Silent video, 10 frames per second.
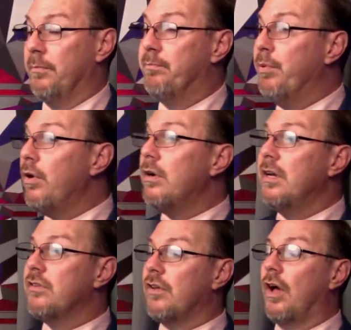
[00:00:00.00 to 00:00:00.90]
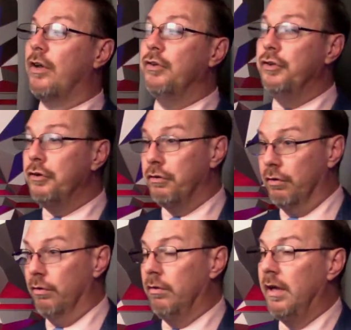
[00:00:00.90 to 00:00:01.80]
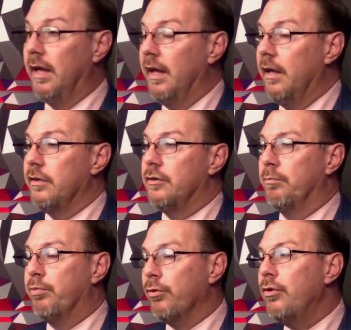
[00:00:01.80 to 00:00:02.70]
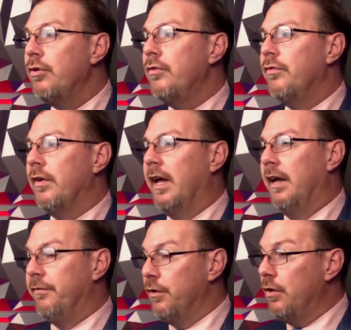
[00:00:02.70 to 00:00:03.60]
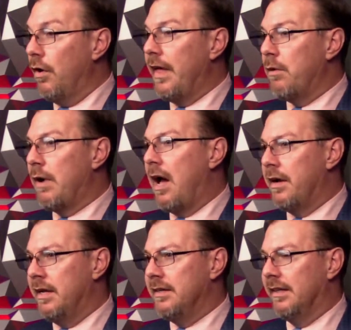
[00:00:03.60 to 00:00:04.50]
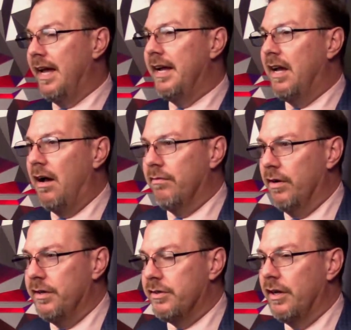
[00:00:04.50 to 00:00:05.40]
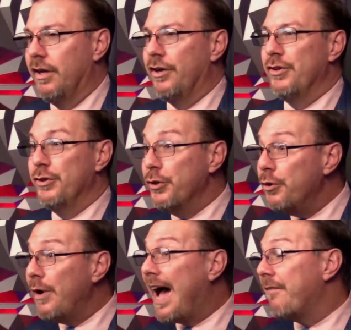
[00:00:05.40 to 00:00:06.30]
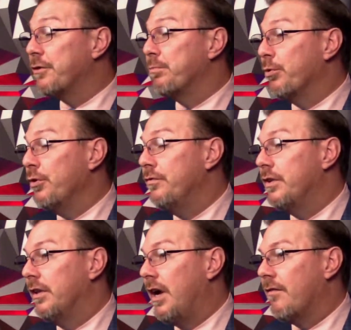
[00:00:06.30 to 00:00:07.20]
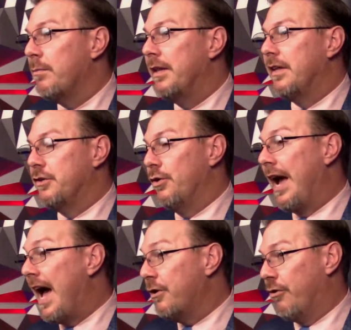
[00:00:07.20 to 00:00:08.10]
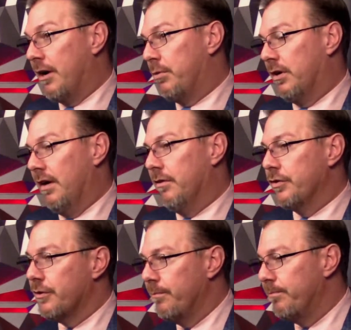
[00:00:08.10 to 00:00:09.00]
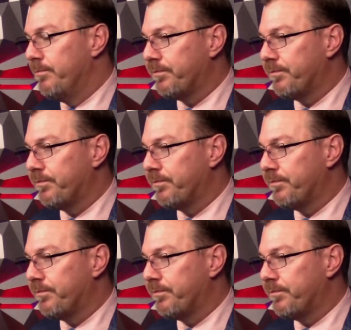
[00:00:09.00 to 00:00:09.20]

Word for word: So the burden is on you to prove if you go that route and delay coverage, you have to prove to the government that you had credible coverage.